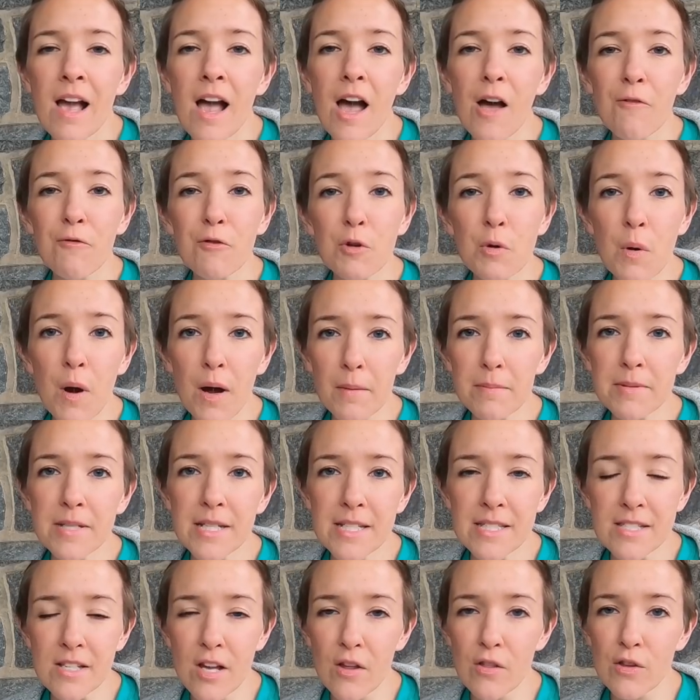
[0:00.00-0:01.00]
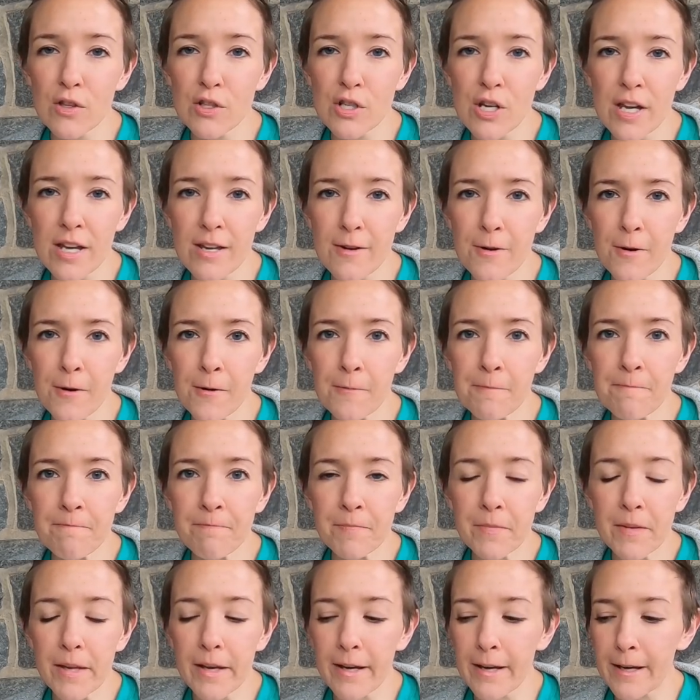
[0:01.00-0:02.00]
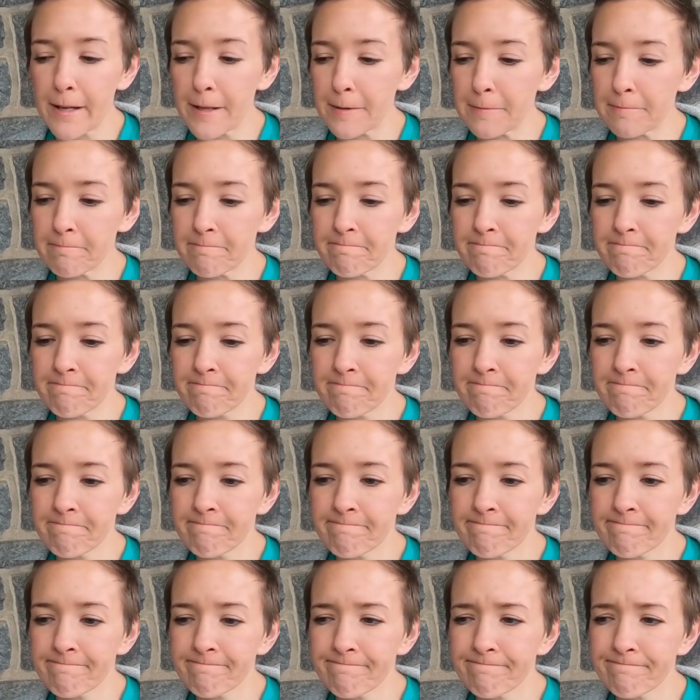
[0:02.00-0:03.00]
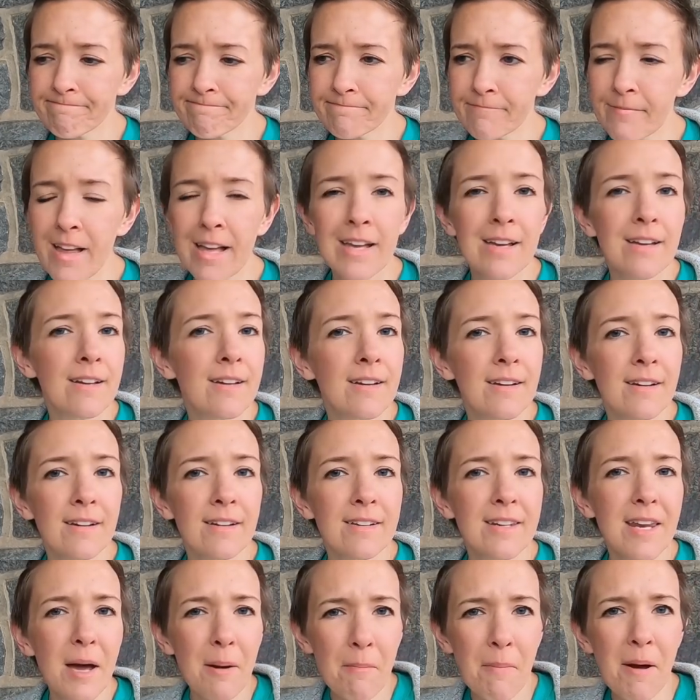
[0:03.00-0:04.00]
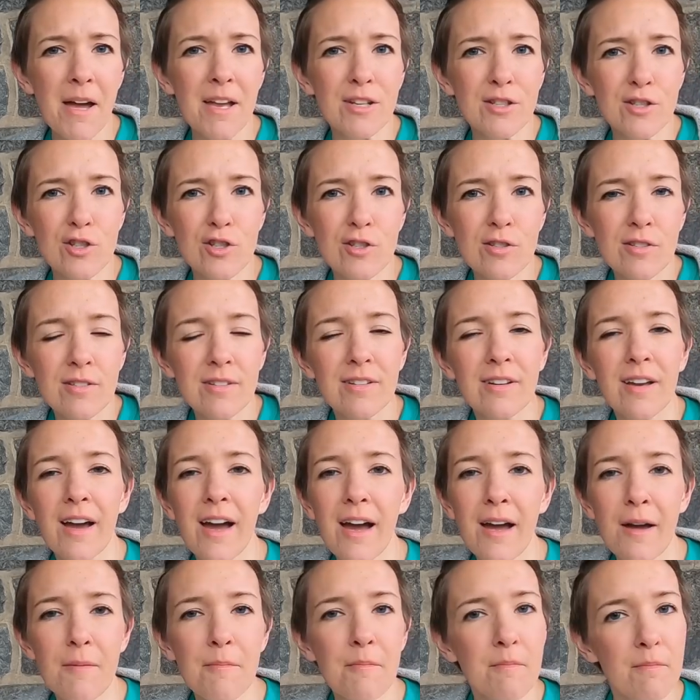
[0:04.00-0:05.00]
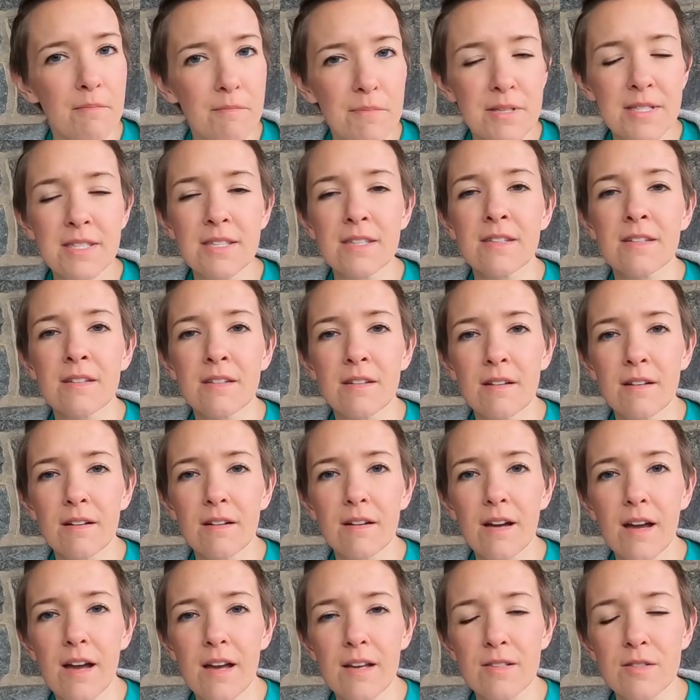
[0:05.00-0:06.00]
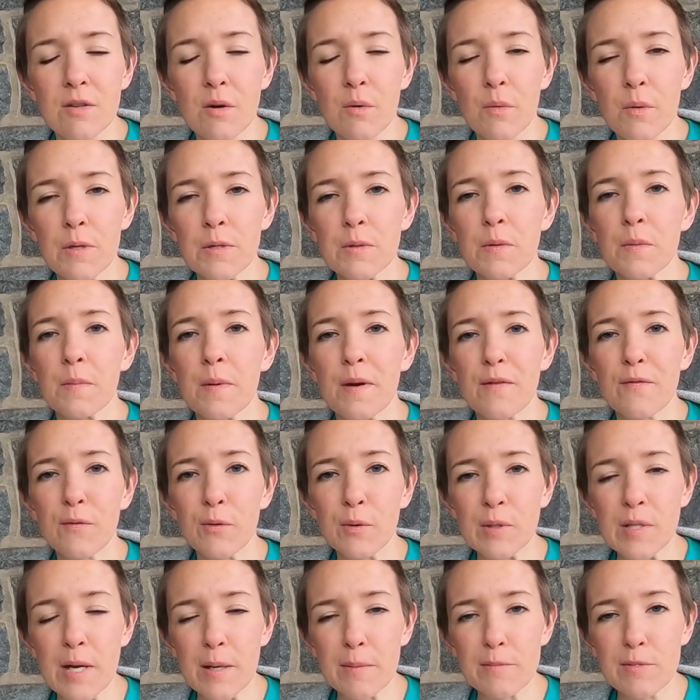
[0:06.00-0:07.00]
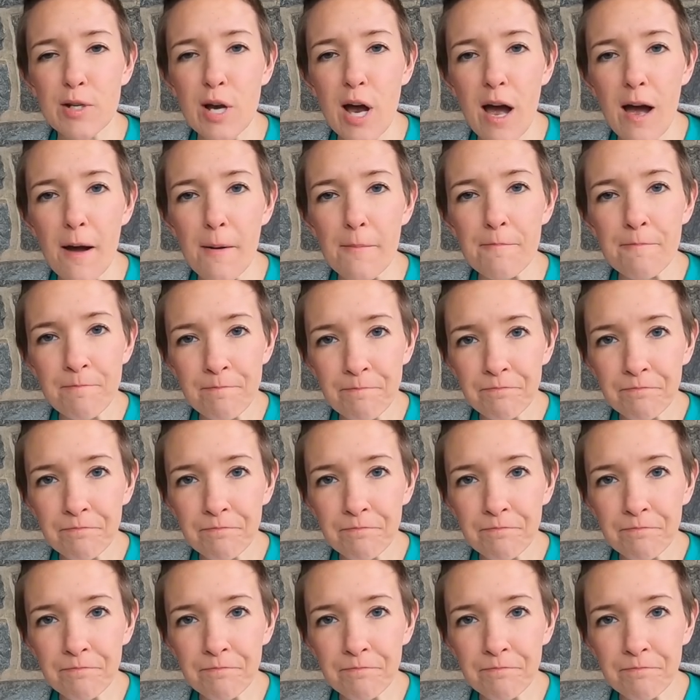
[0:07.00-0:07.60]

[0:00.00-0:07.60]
A few updates on the channel. Um, not much. I'm busy as always with my full-time job.